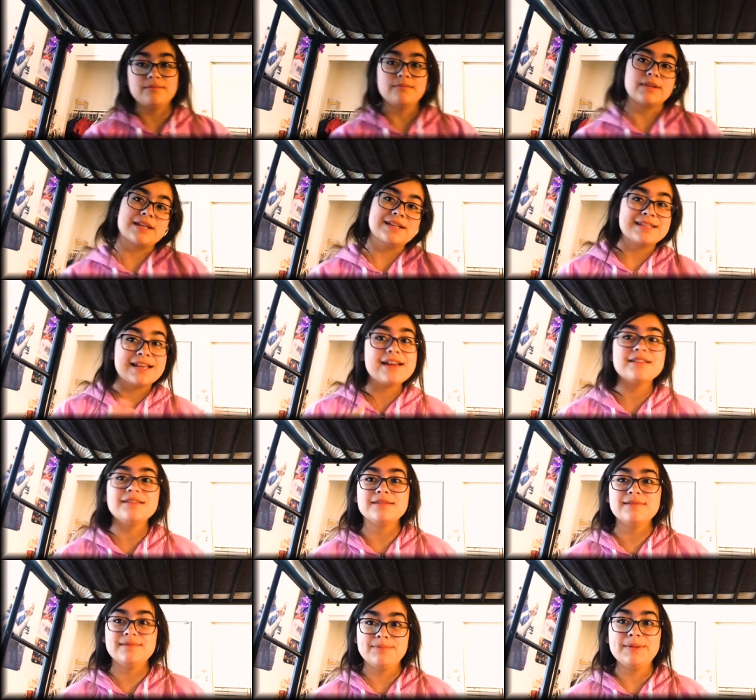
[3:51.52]
because
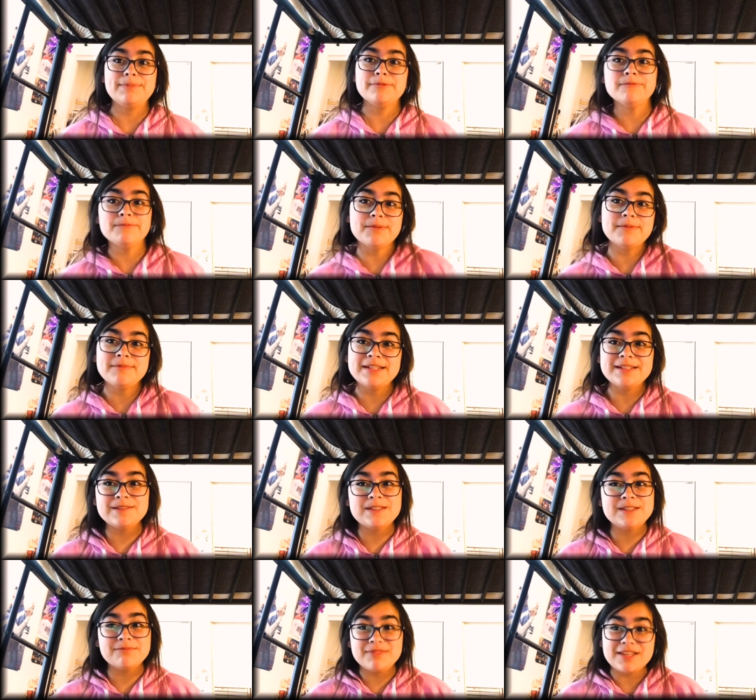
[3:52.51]
I people have been
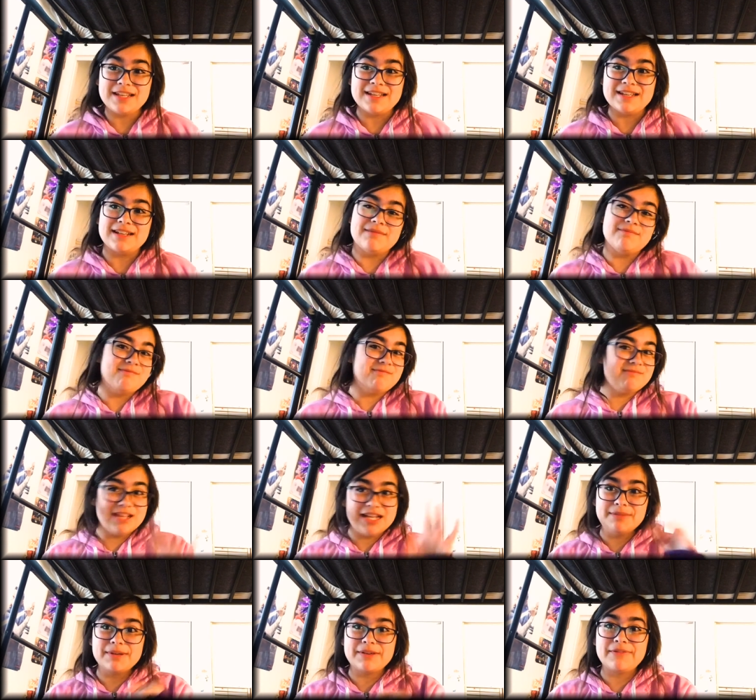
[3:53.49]
mean to me, and I'm
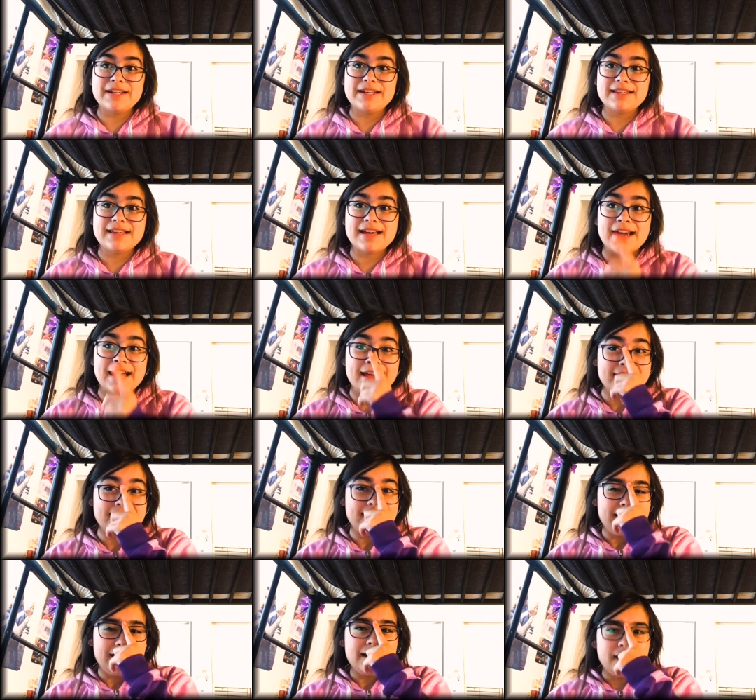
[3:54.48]
not a big fan of
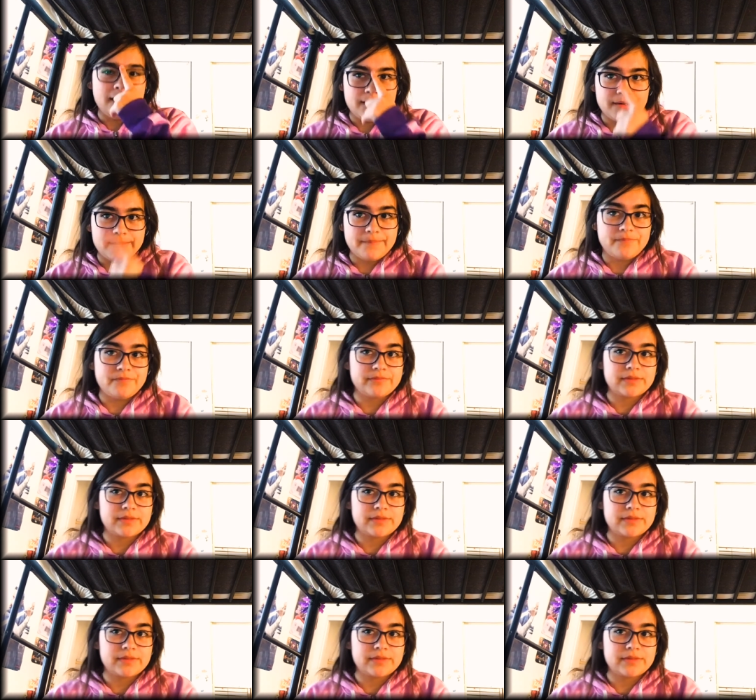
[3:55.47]
that. Um,